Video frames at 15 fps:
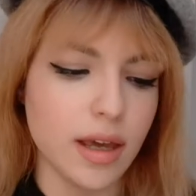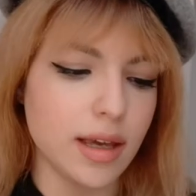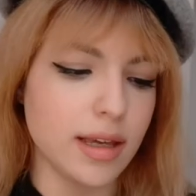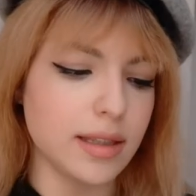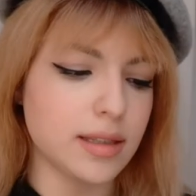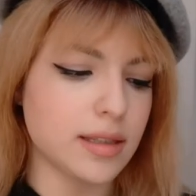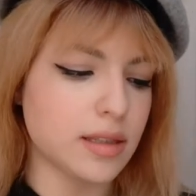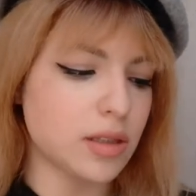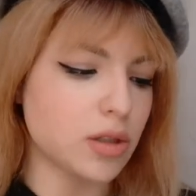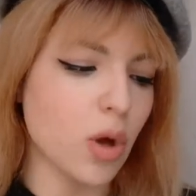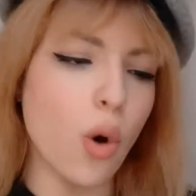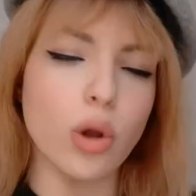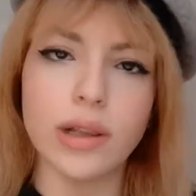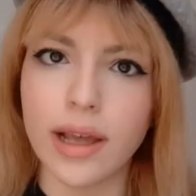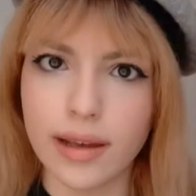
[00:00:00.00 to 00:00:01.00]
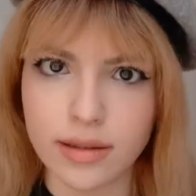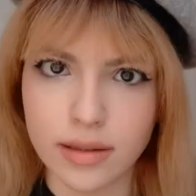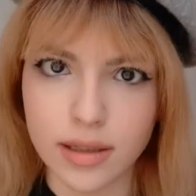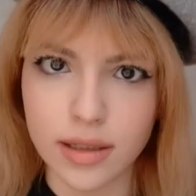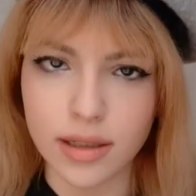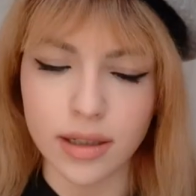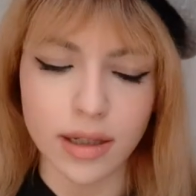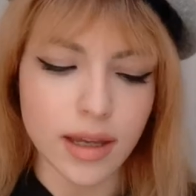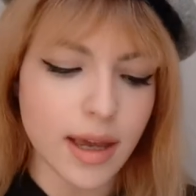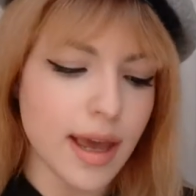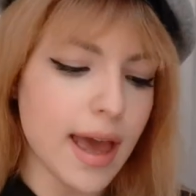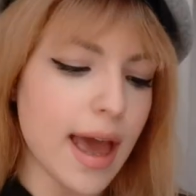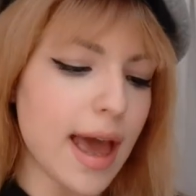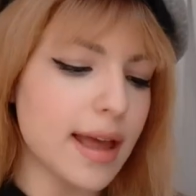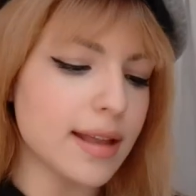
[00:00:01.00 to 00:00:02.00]
It's so lengthy.
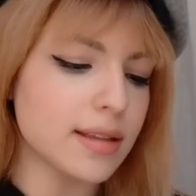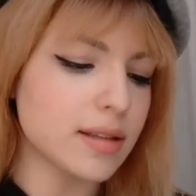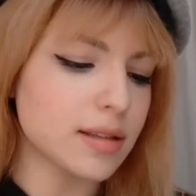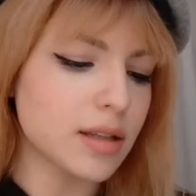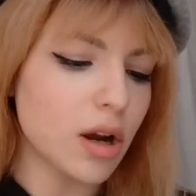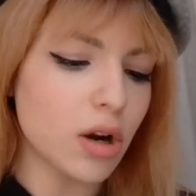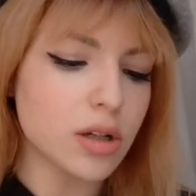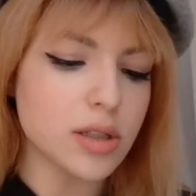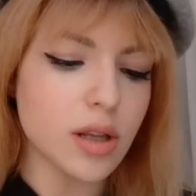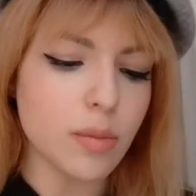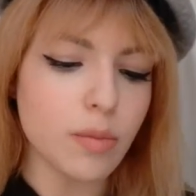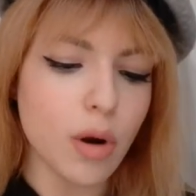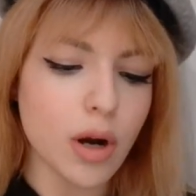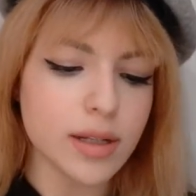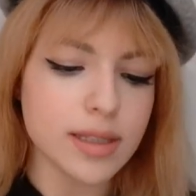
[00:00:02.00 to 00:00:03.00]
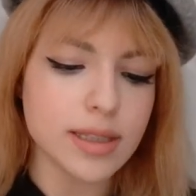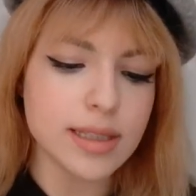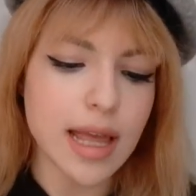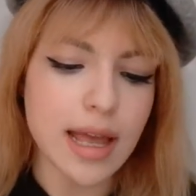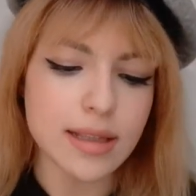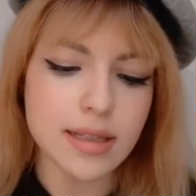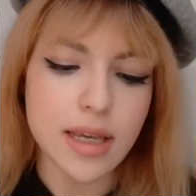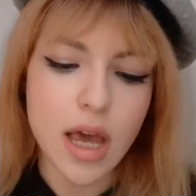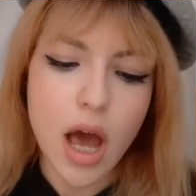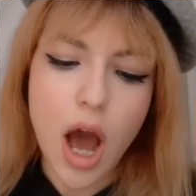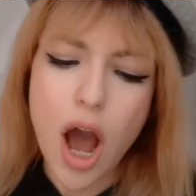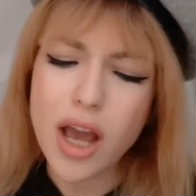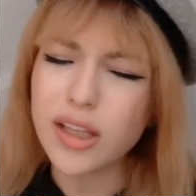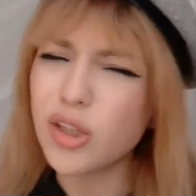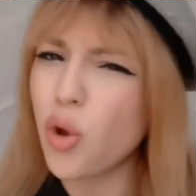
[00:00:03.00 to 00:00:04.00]
And there are some parts that
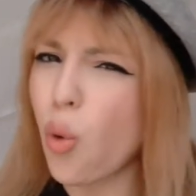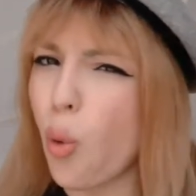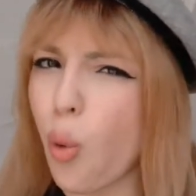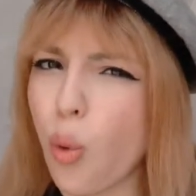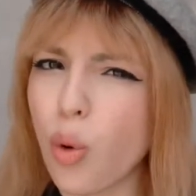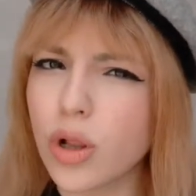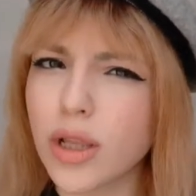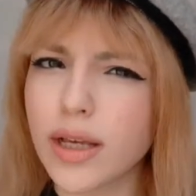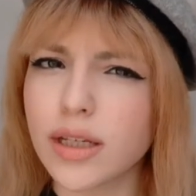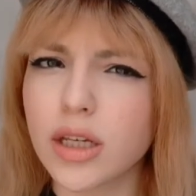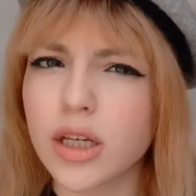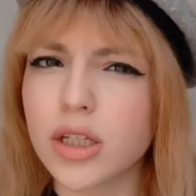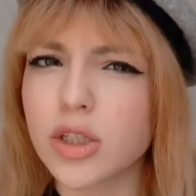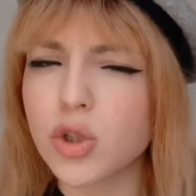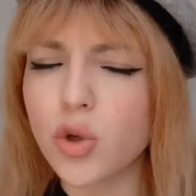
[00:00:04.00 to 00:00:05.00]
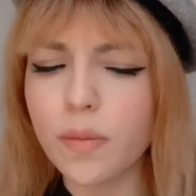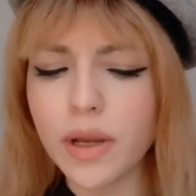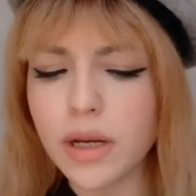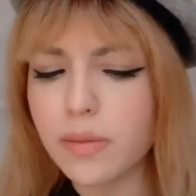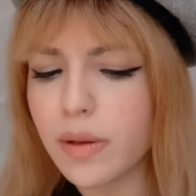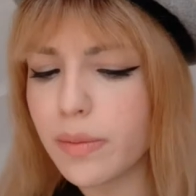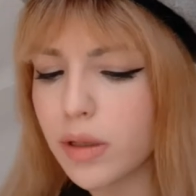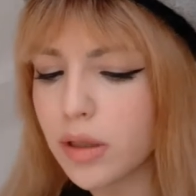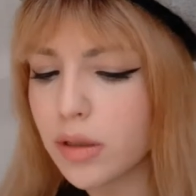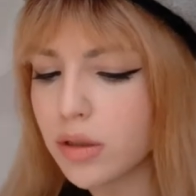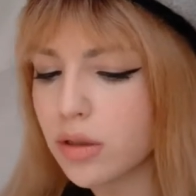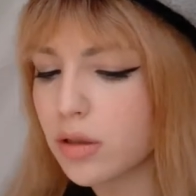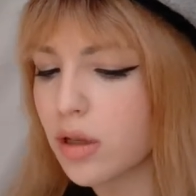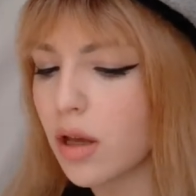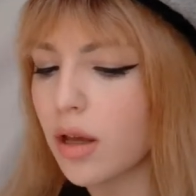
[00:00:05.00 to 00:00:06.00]
I know, like, so many people
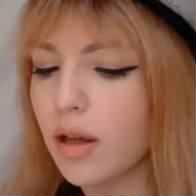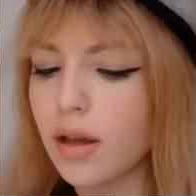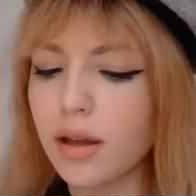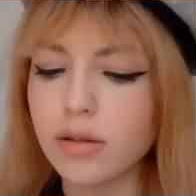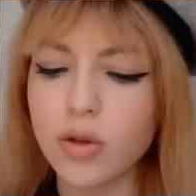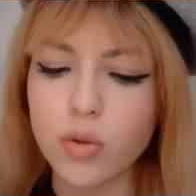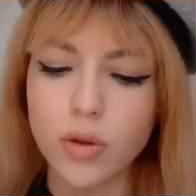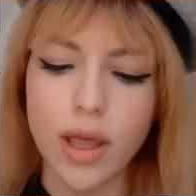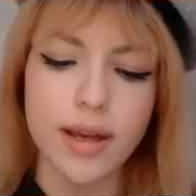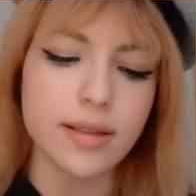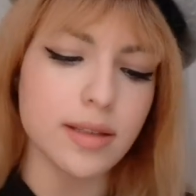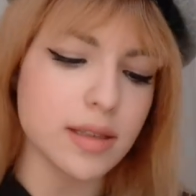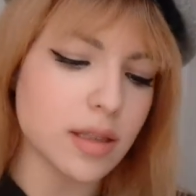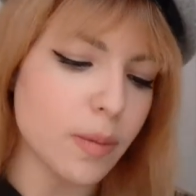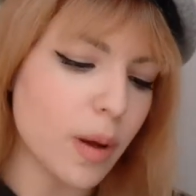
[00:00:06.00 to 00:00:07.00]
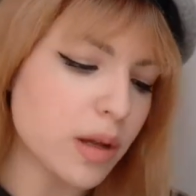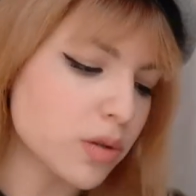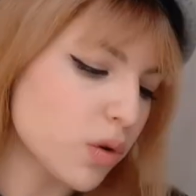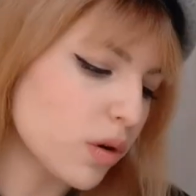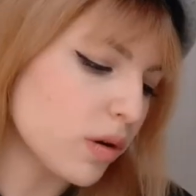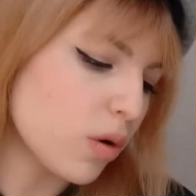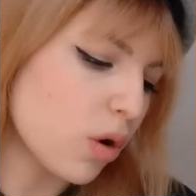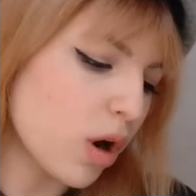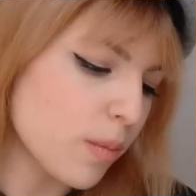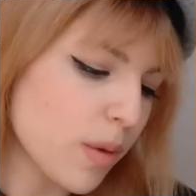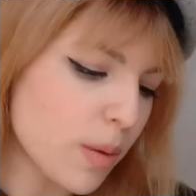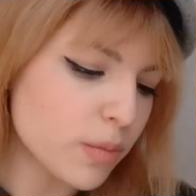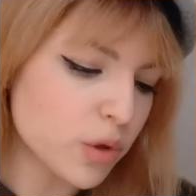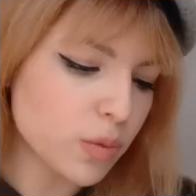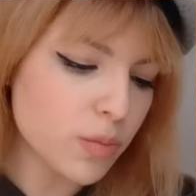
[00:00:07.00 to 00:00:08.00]
don't like this about Orhan
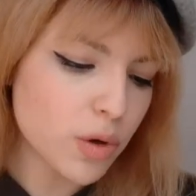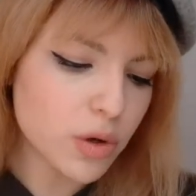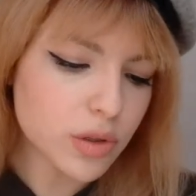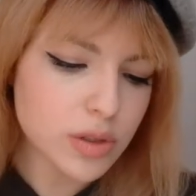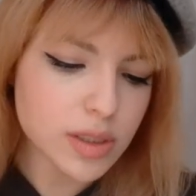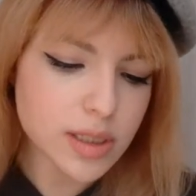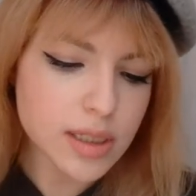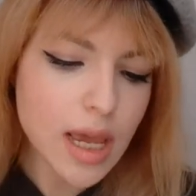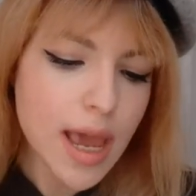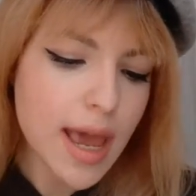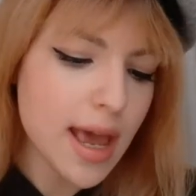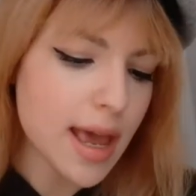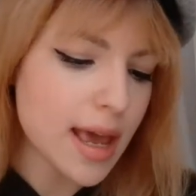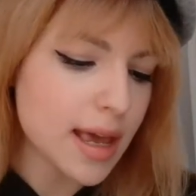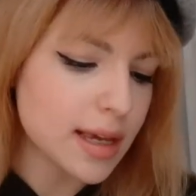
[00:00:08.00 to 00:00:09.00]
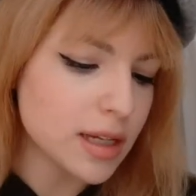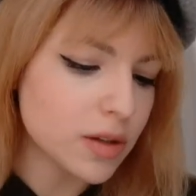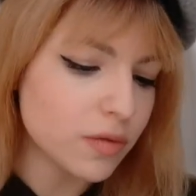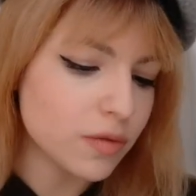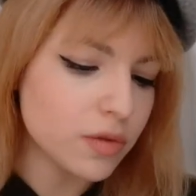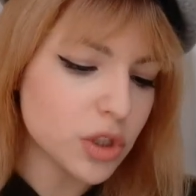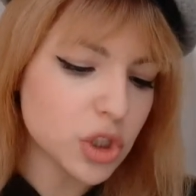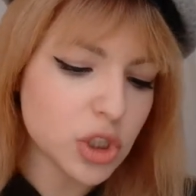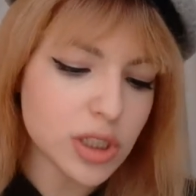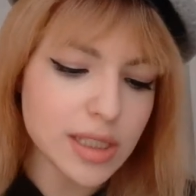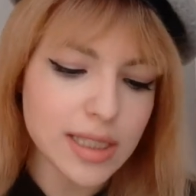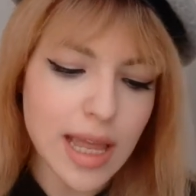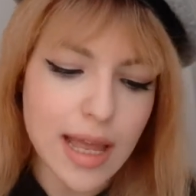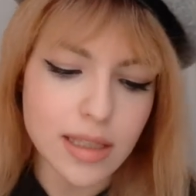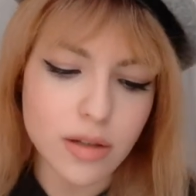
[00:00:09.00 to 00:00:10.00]
Pamuk books, which is
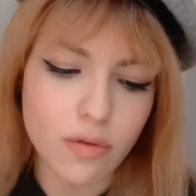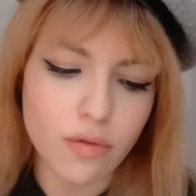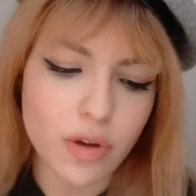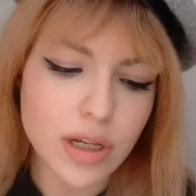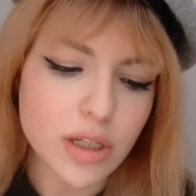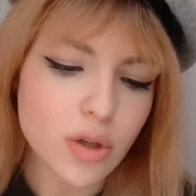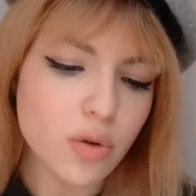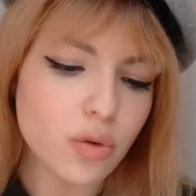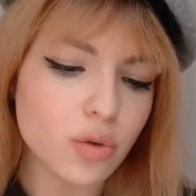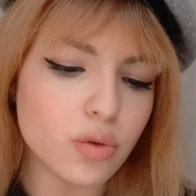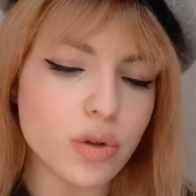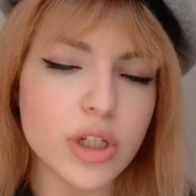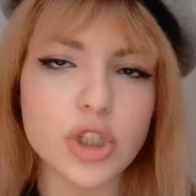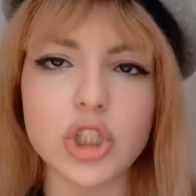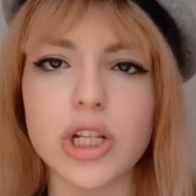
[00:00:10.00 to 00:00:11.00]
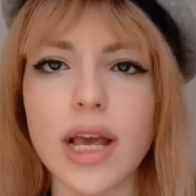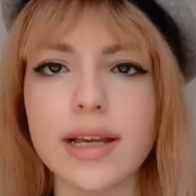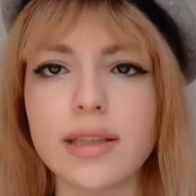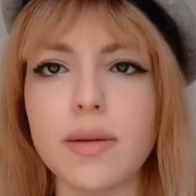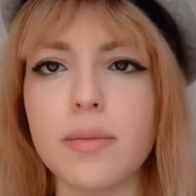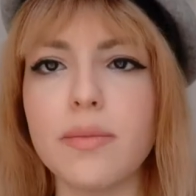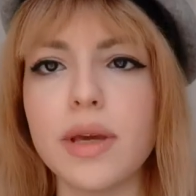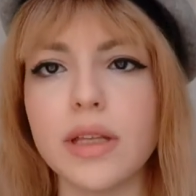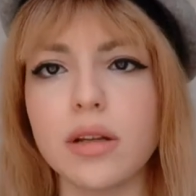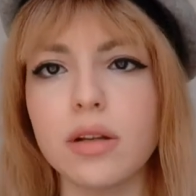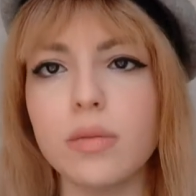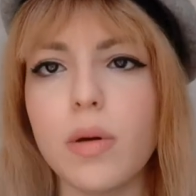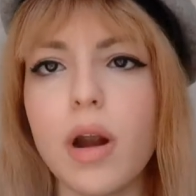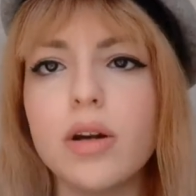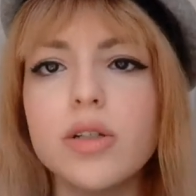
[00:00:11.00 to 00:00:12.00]
that when you reach like the middle
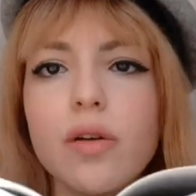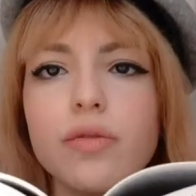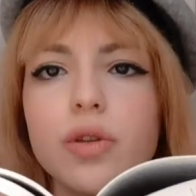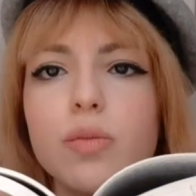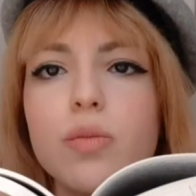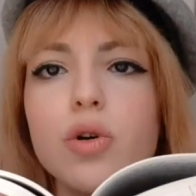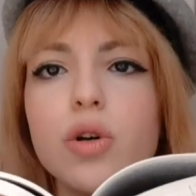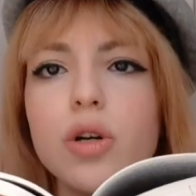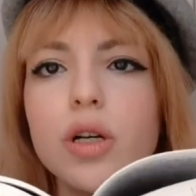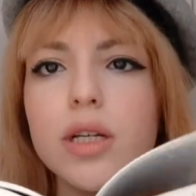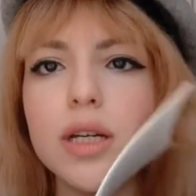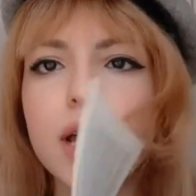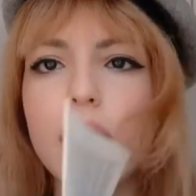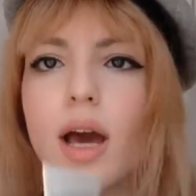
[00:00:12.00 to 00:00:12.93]
part of the book,